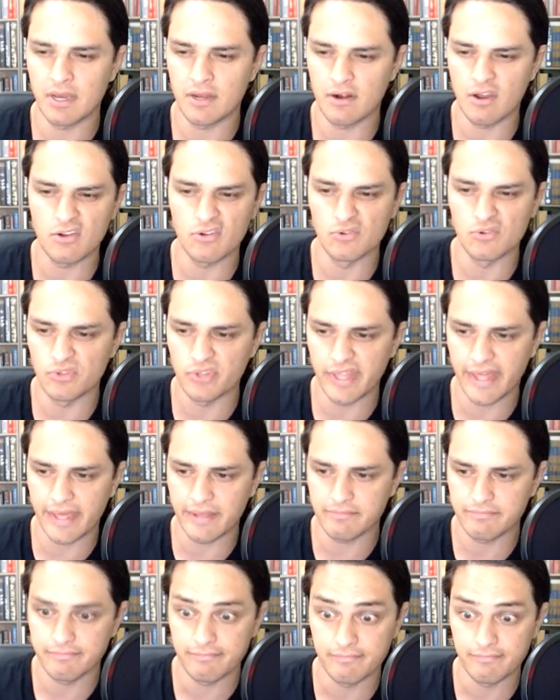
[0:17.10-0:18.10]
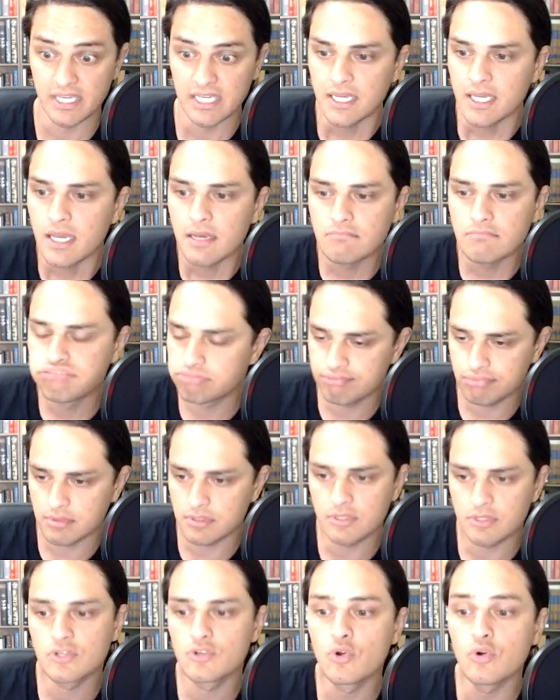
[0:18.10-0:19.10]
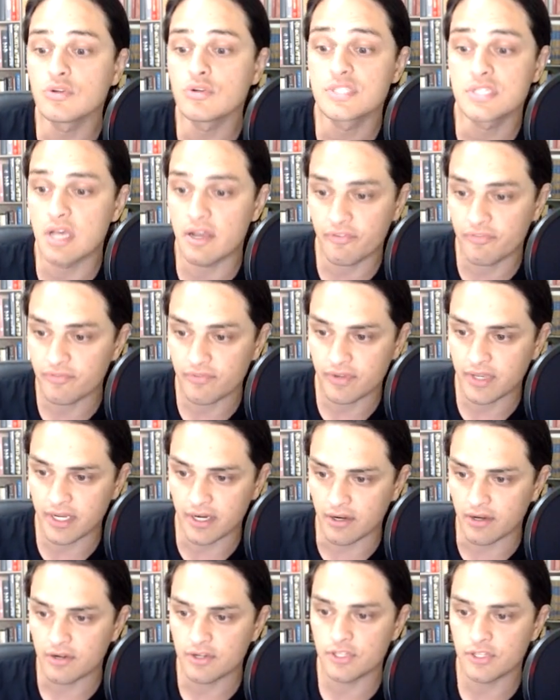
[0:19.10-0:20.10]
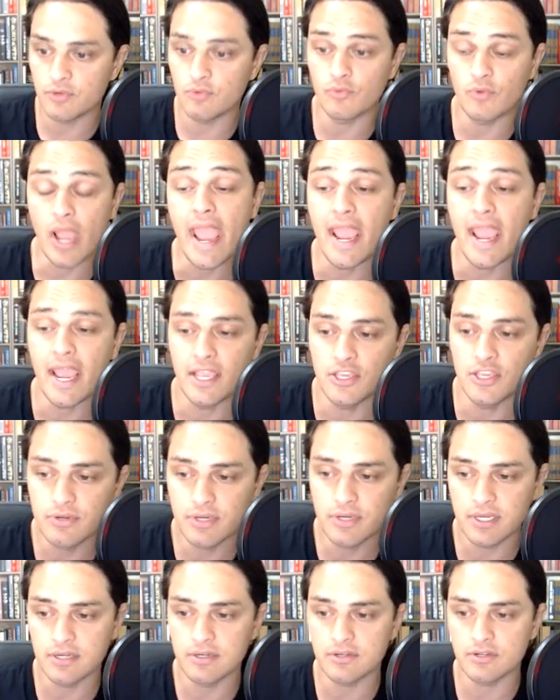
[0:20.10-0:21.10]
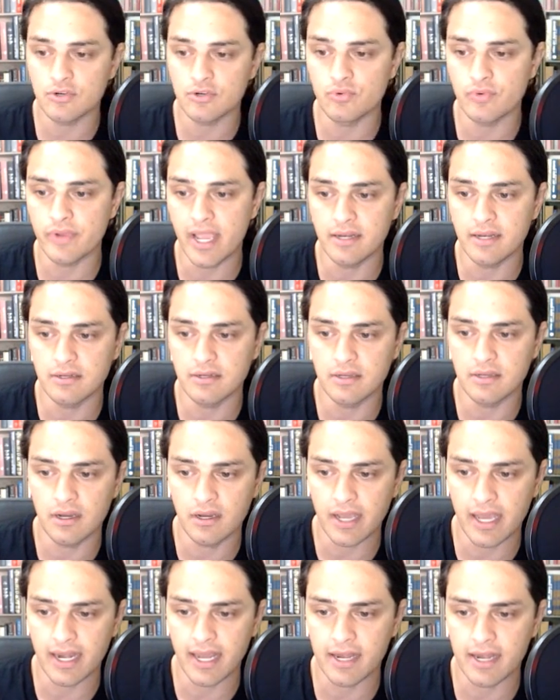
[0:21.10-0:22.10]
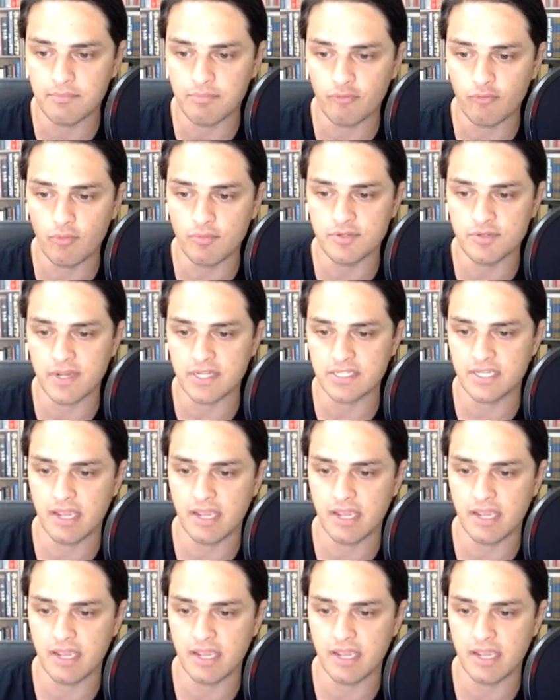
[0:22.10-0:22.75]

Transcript: out. I'll Google that cool stuff here. You, a, you can create uh, and edit Performance Max